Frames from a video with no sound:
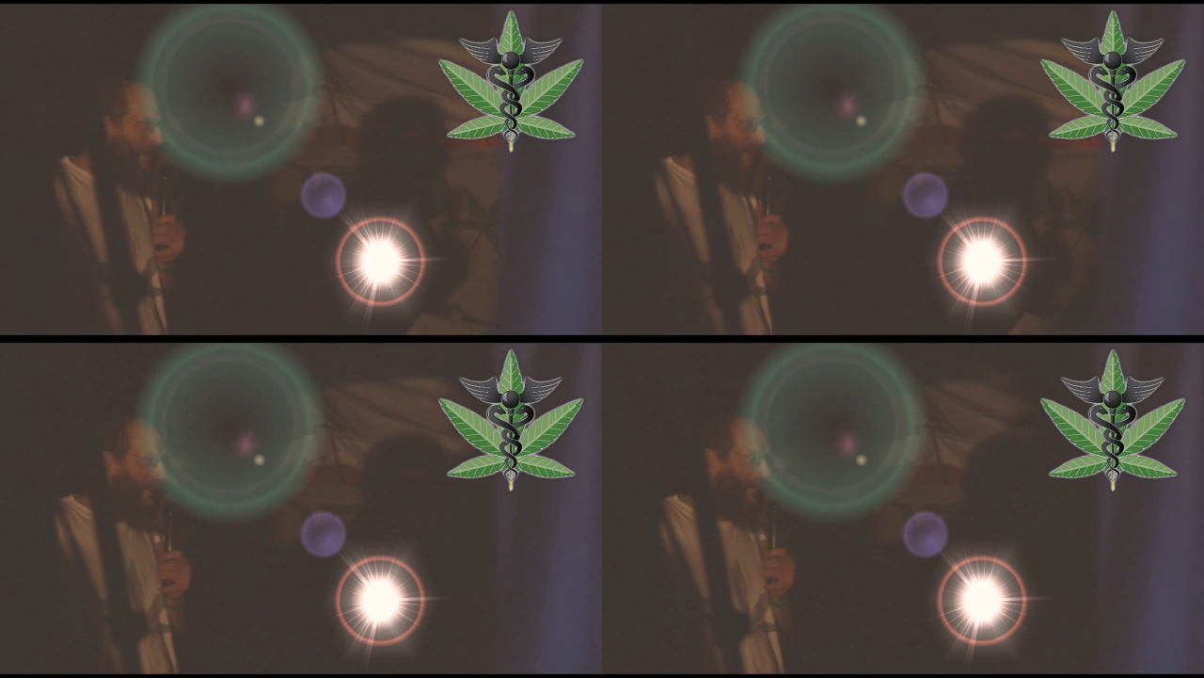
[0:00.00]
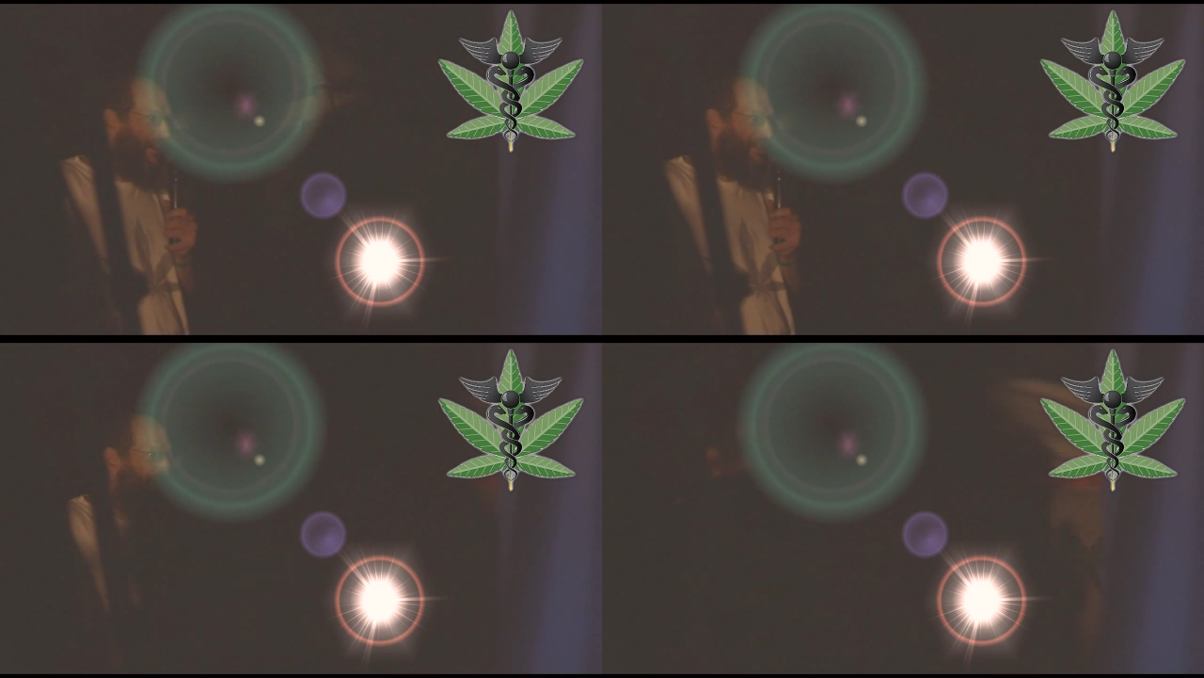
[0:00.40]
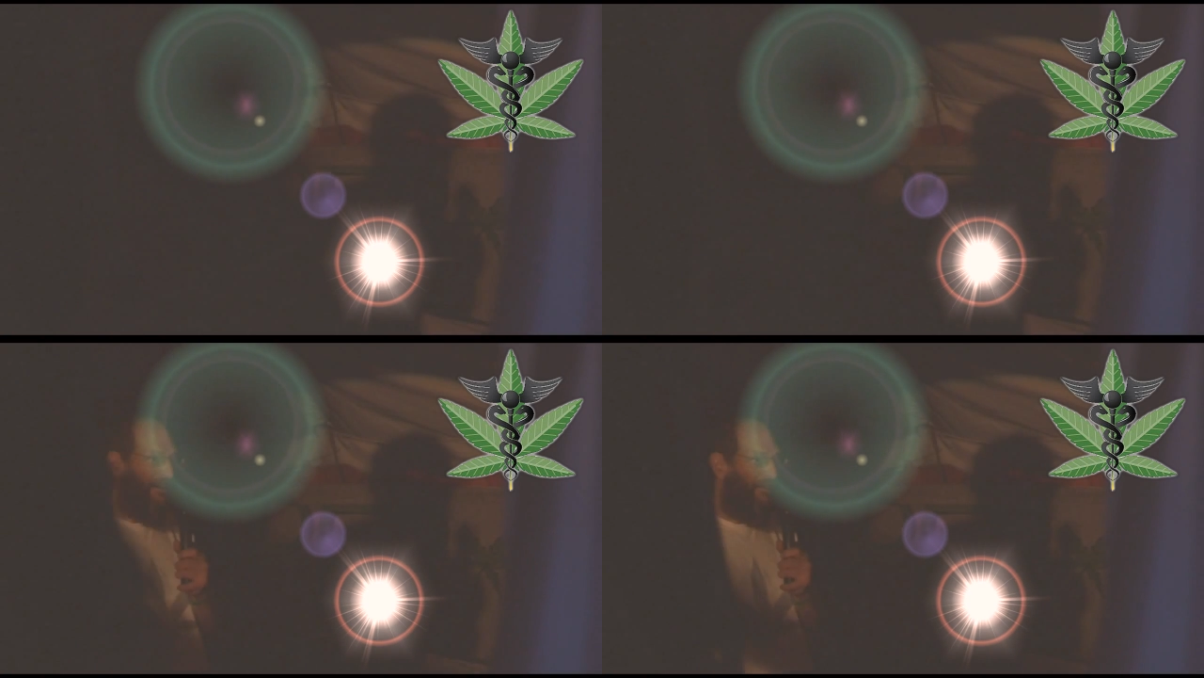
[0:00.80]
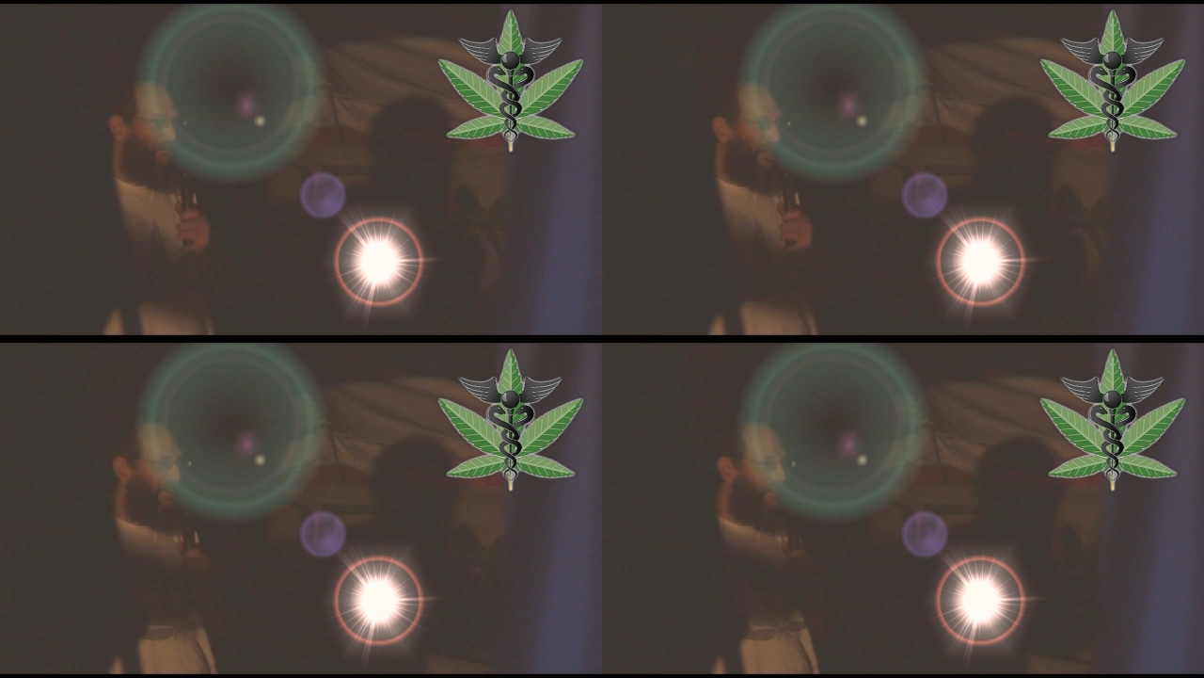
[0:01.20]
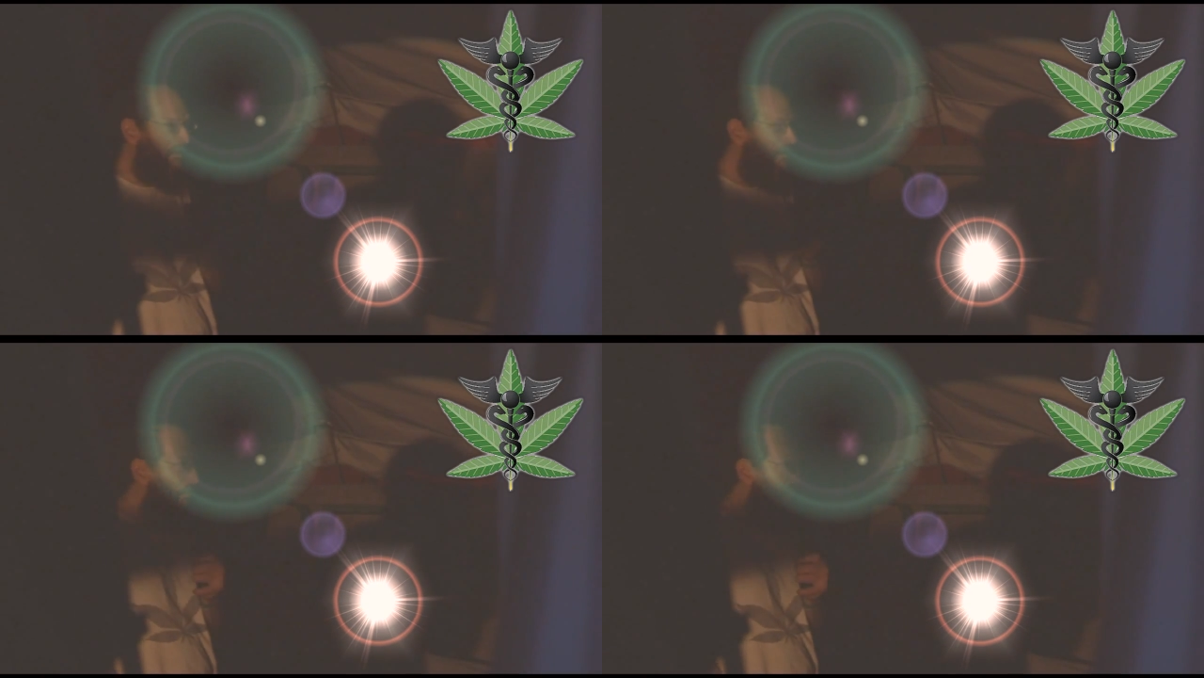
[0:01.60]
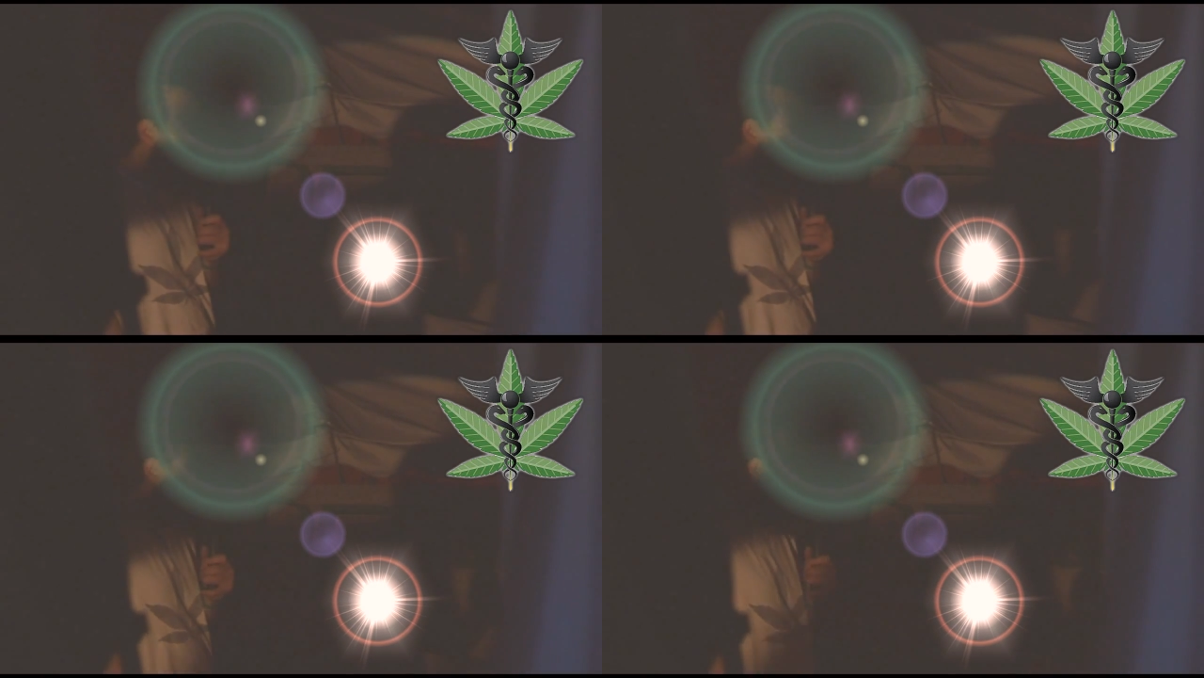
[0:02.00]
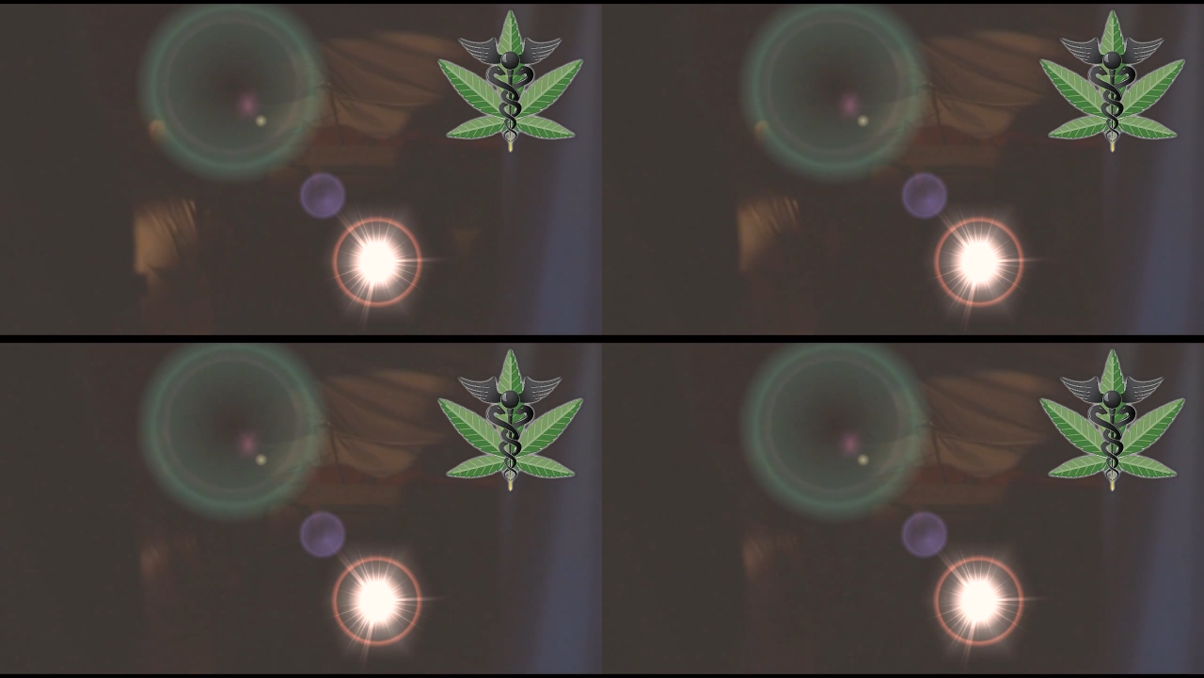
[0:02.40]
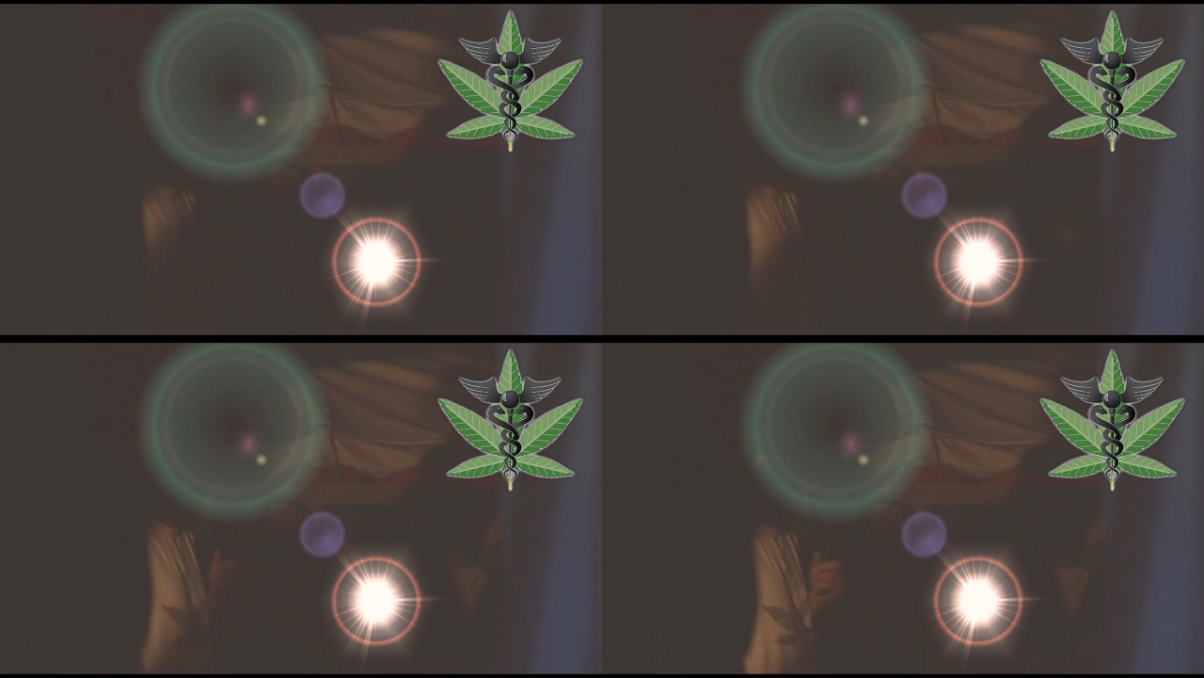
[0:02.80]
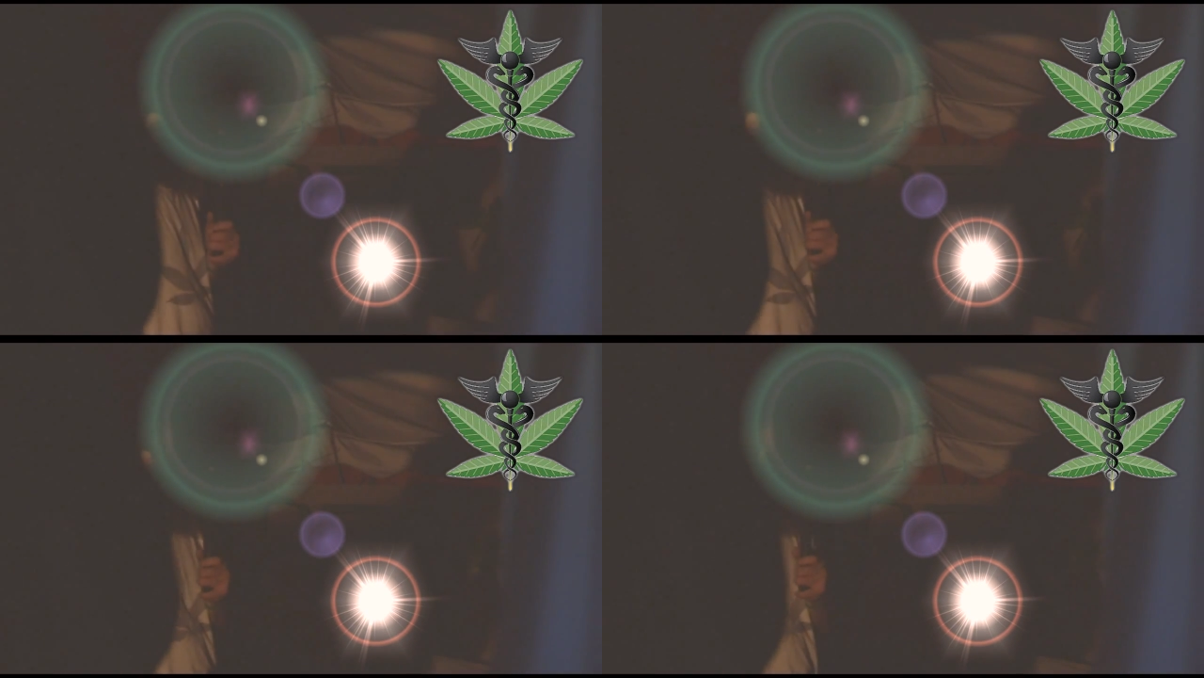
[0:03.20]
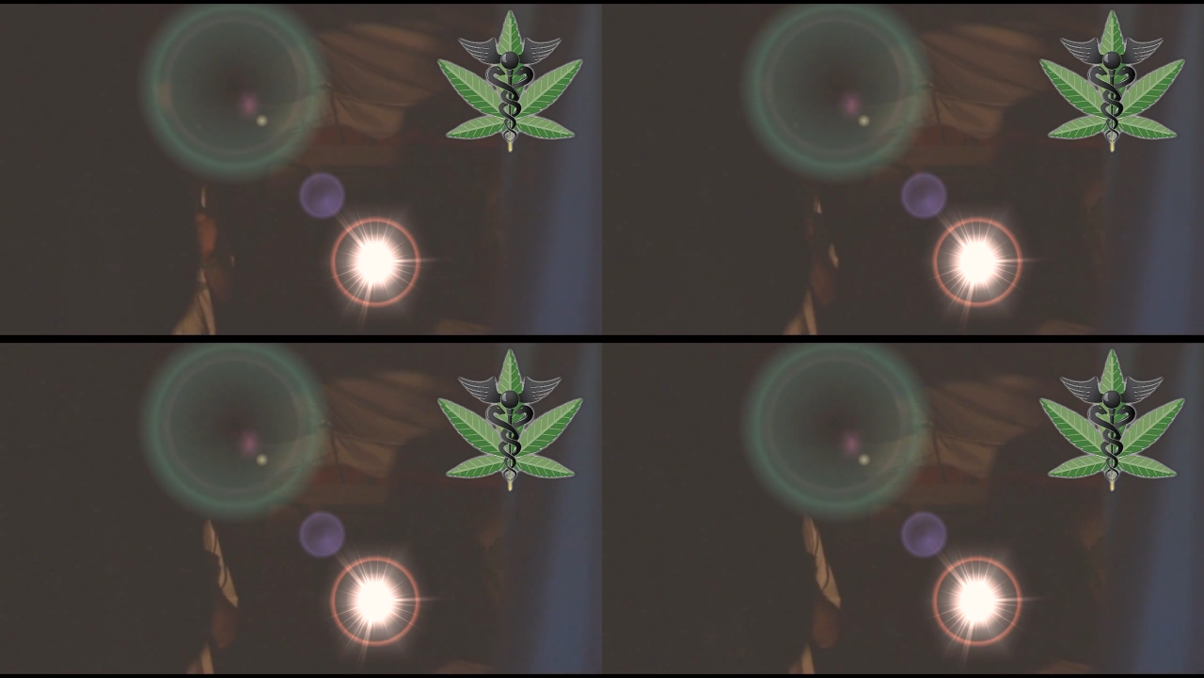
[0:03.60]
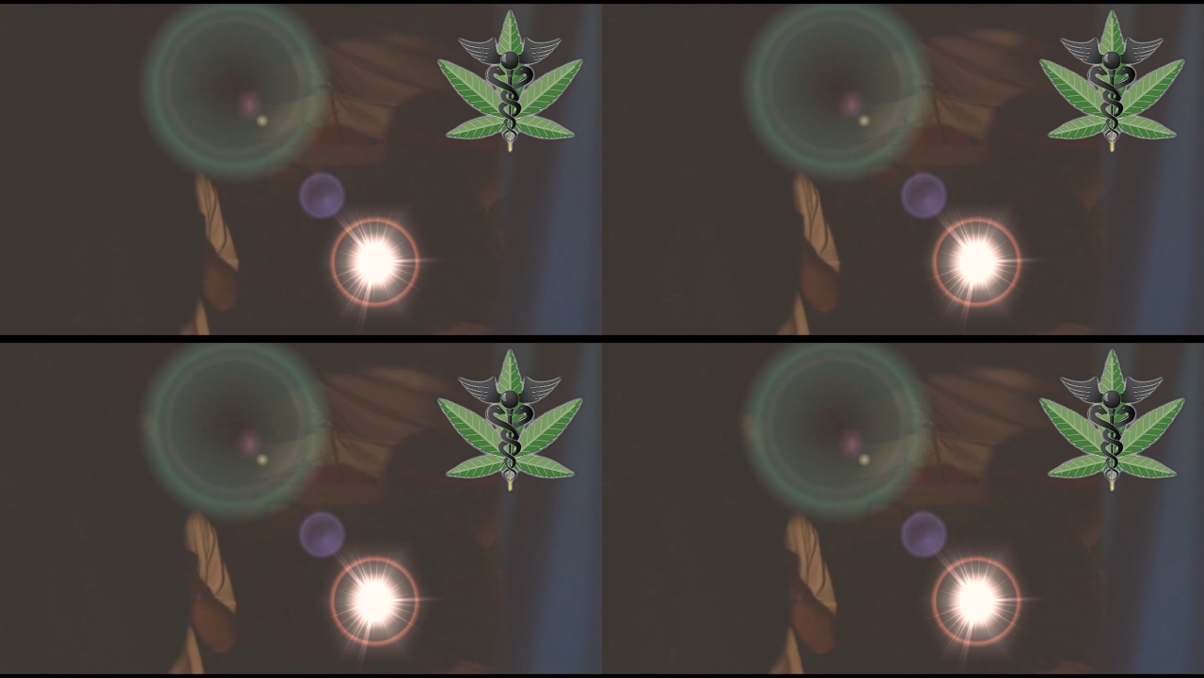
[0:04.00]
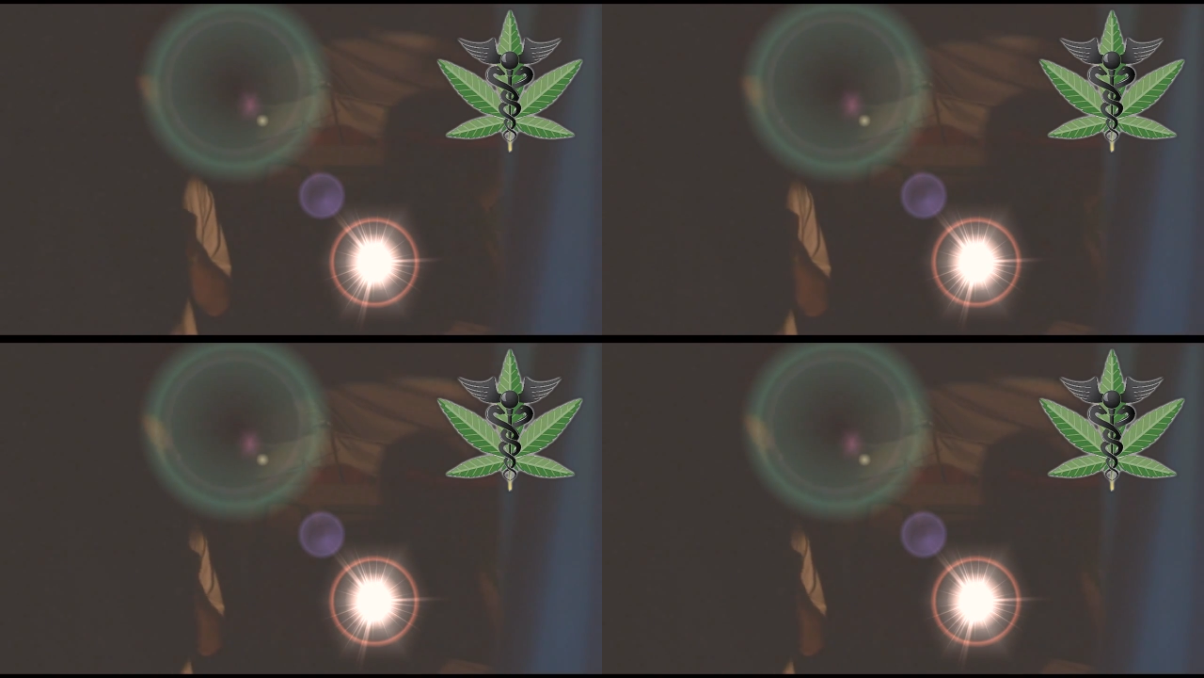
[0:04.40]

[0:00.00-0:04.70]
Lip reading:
(no speaker visible)